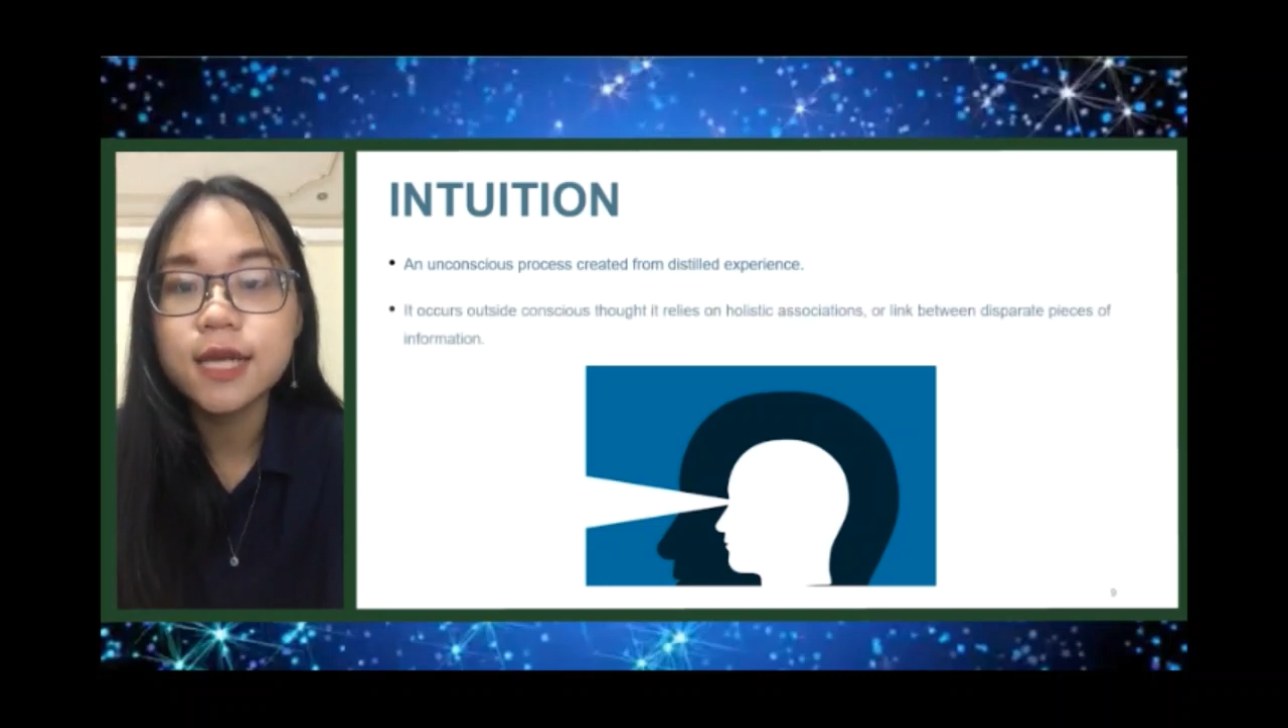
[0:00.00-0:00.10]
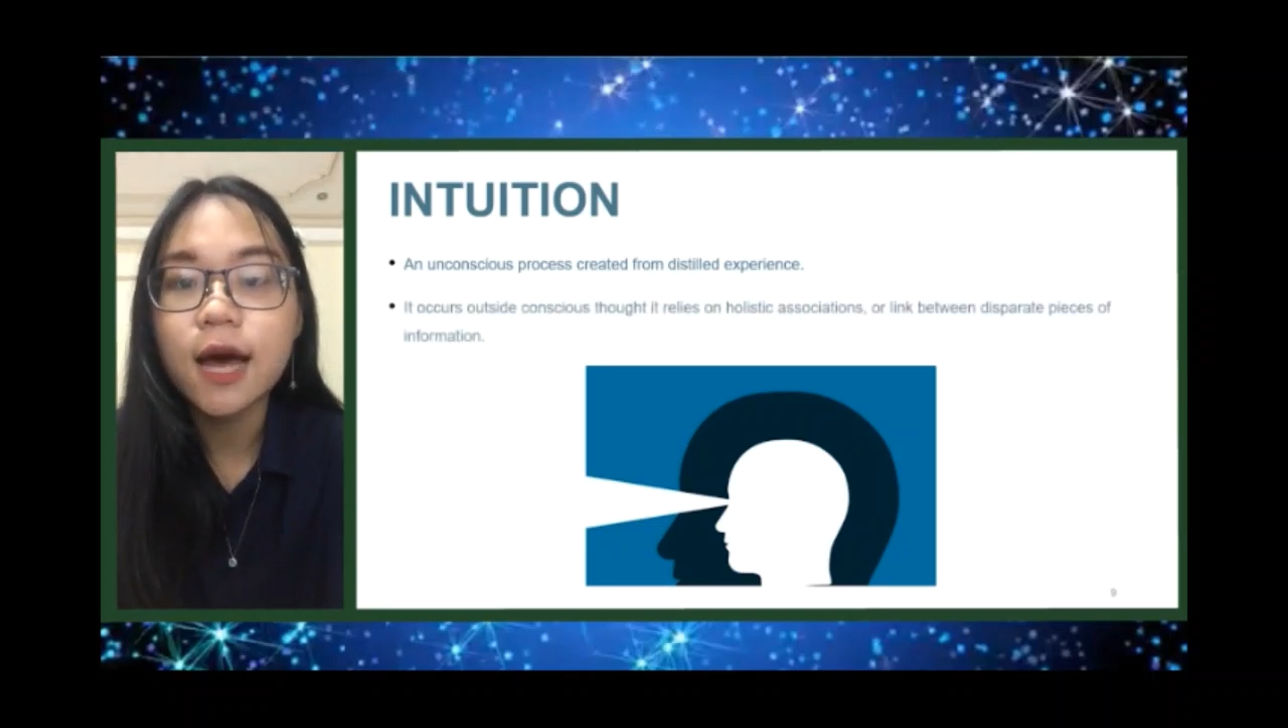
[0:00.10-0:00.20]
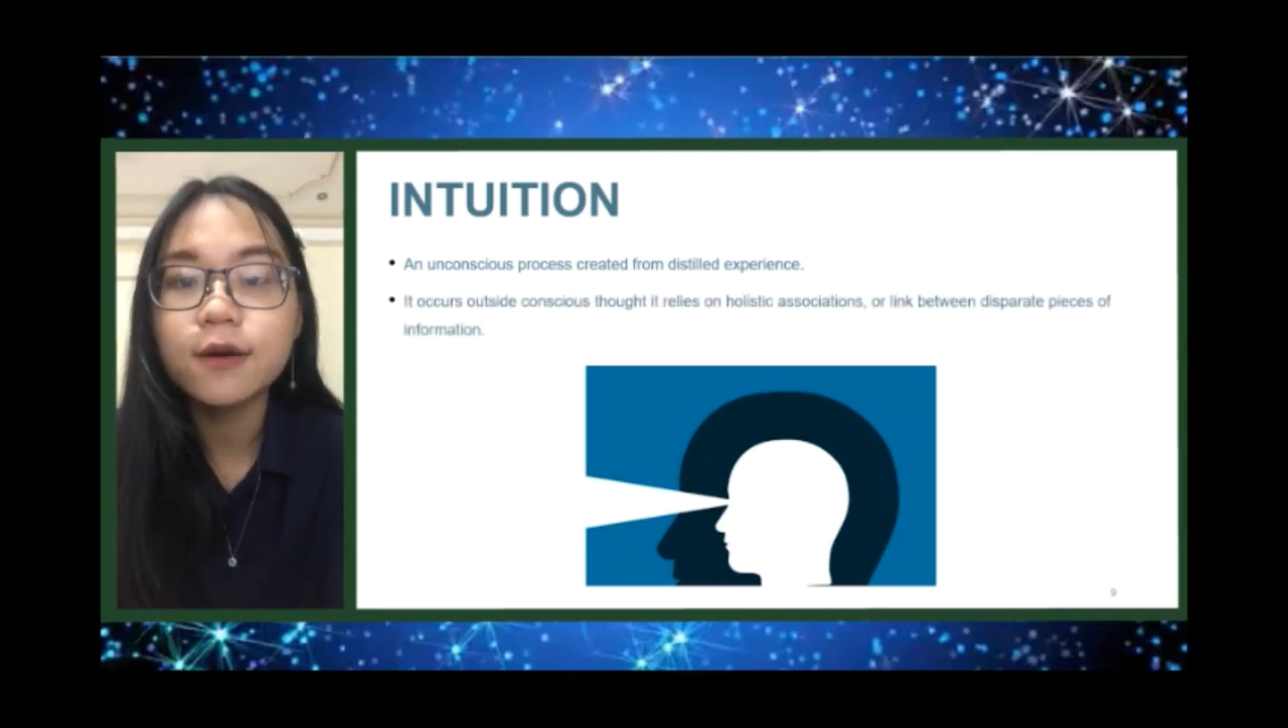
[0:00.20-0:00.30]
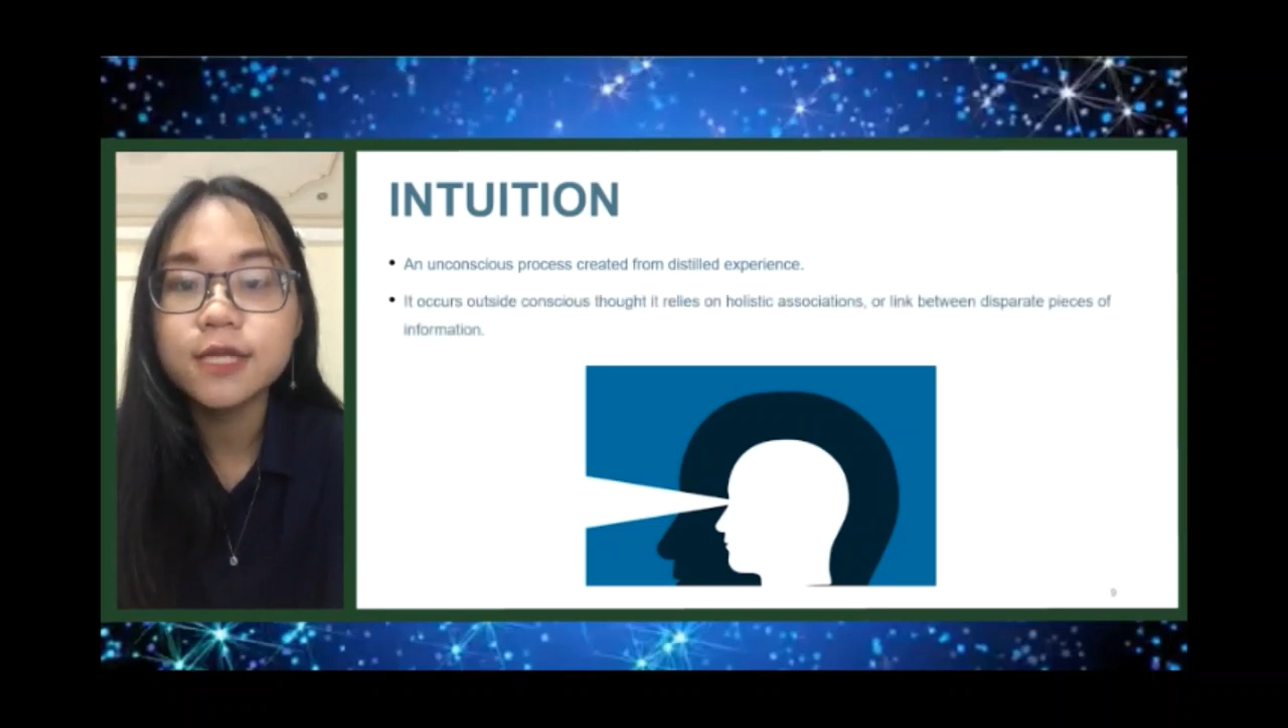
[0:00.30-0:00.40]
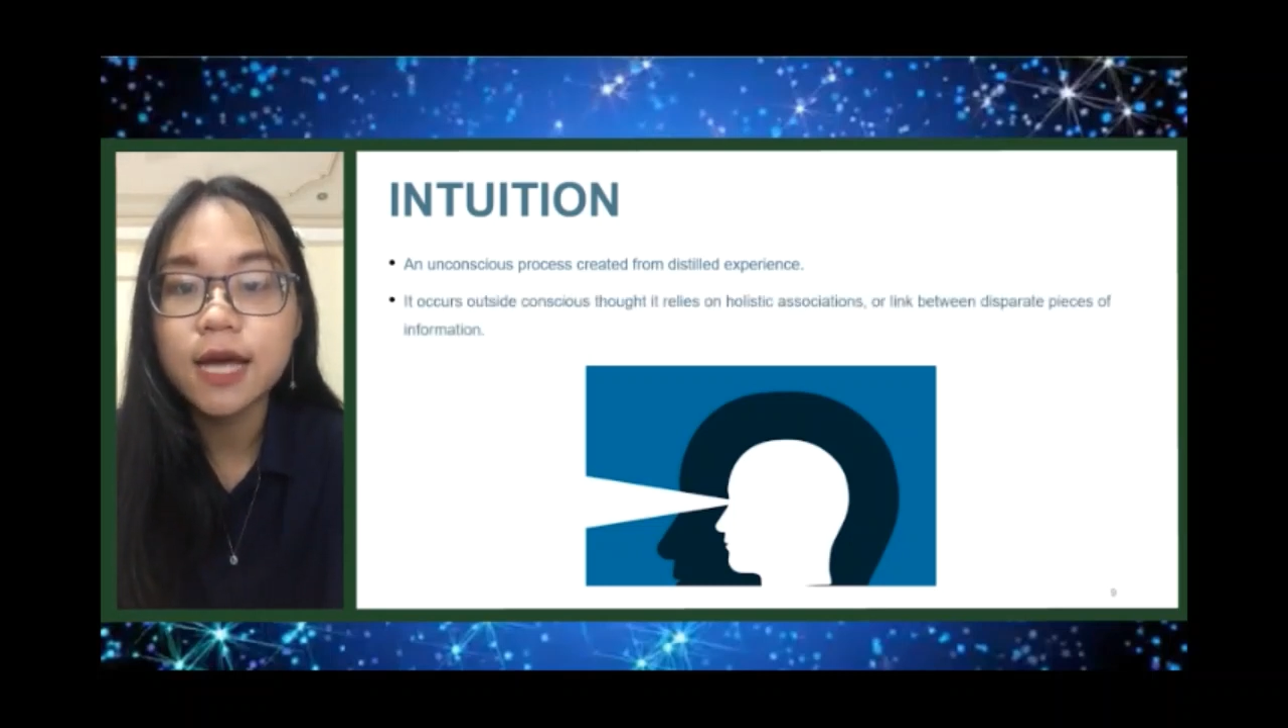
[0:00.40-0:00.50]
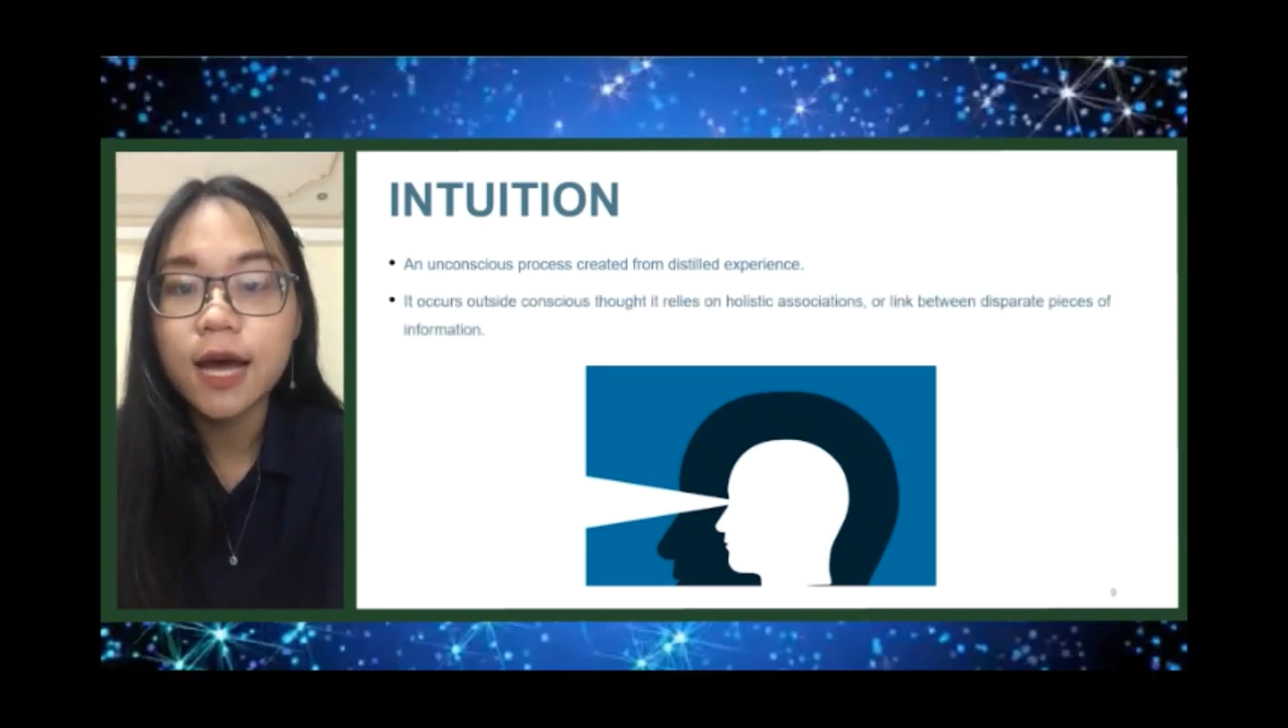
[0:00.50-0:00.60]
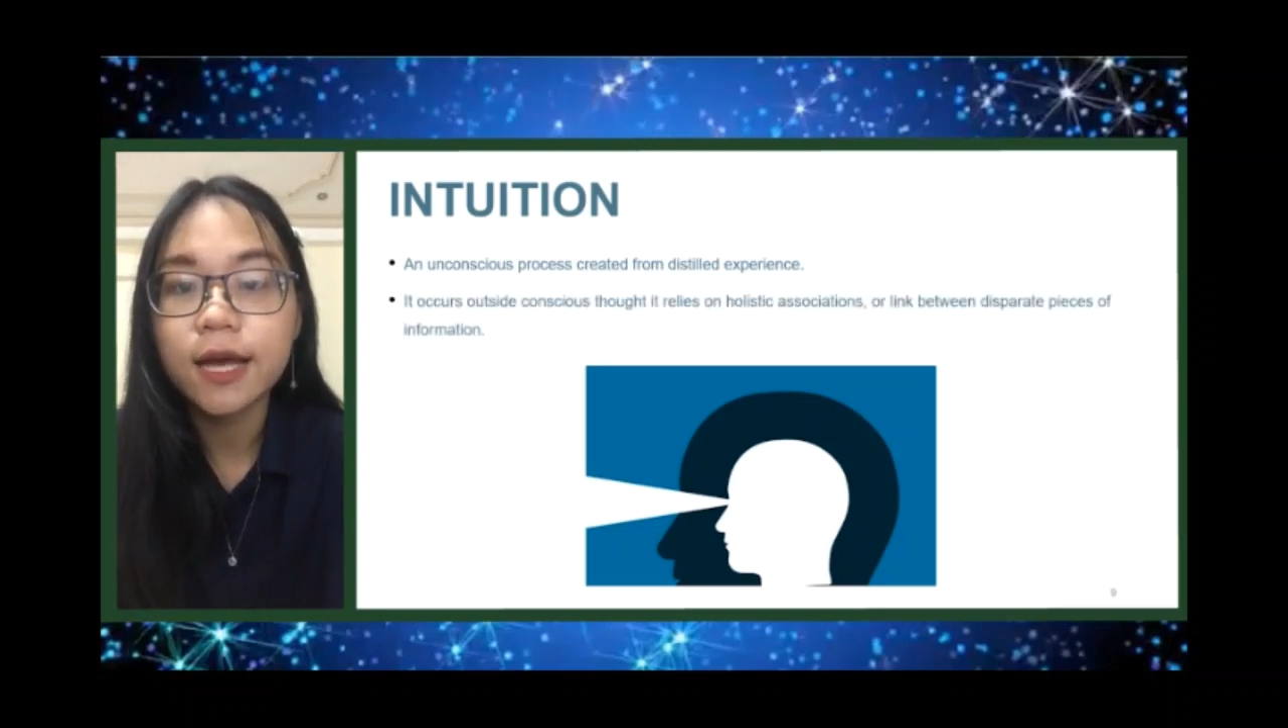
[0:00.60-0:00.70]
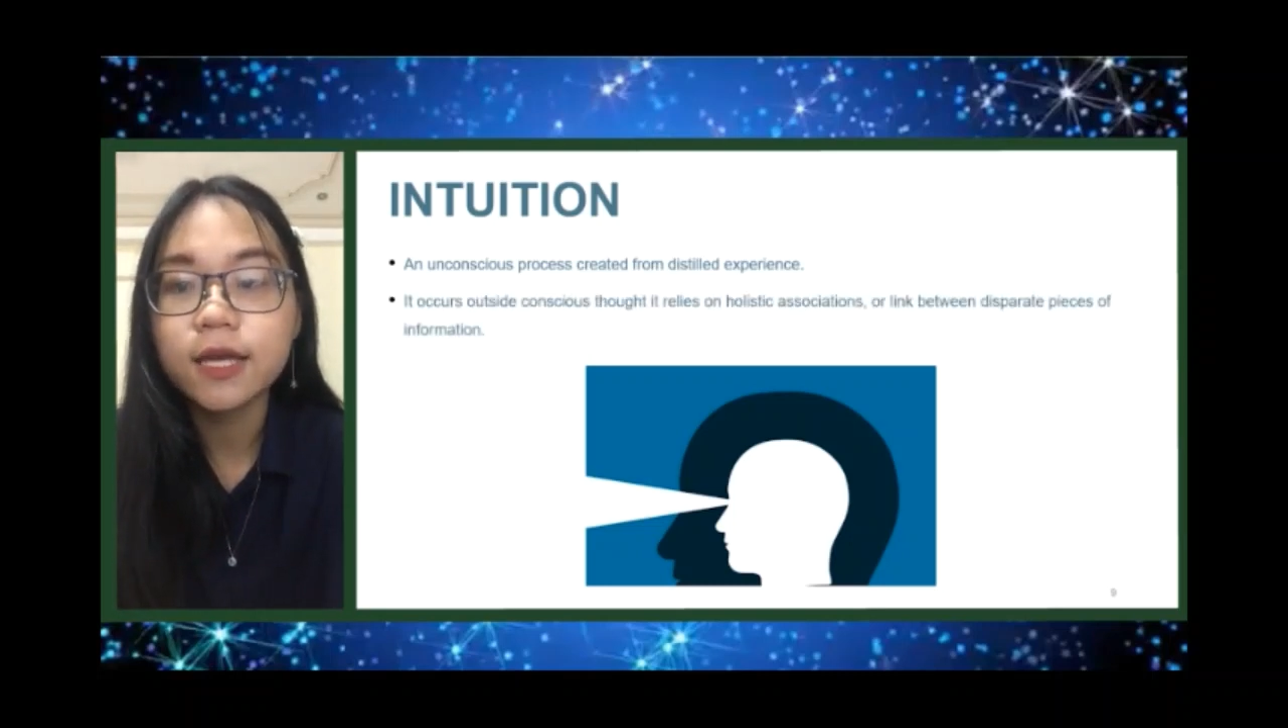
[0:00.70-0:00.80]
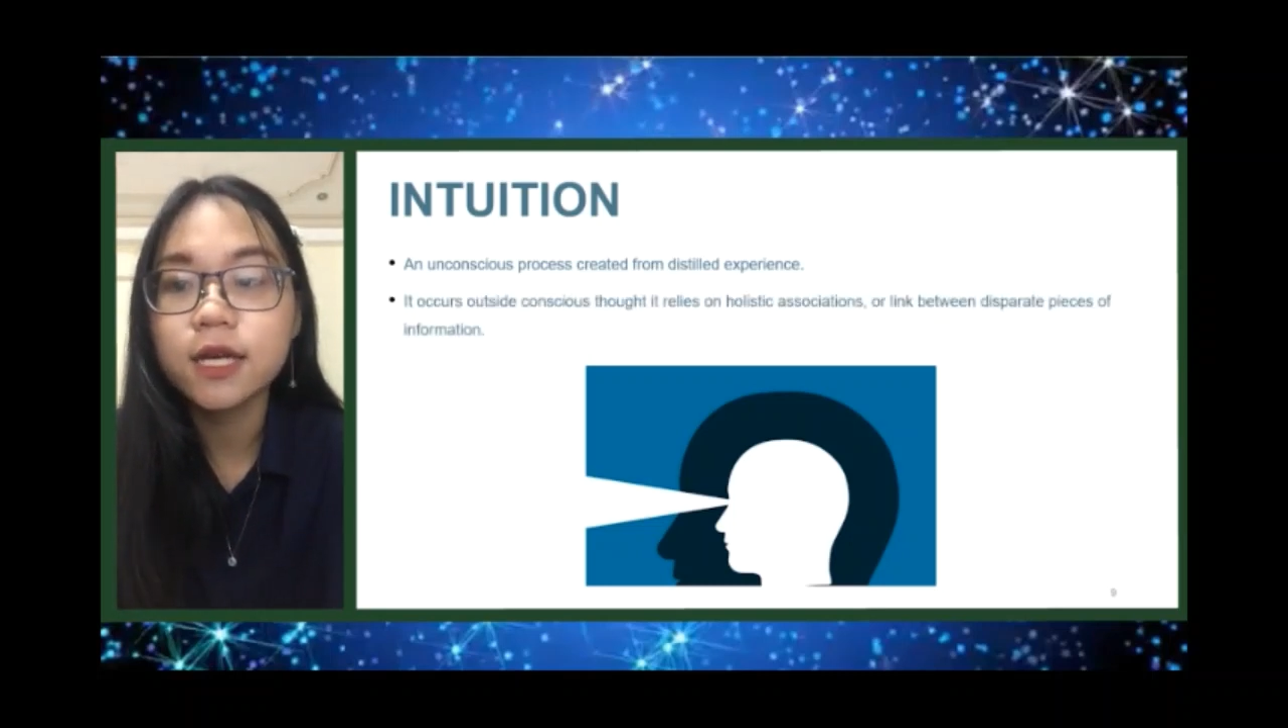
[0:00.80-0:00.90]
outside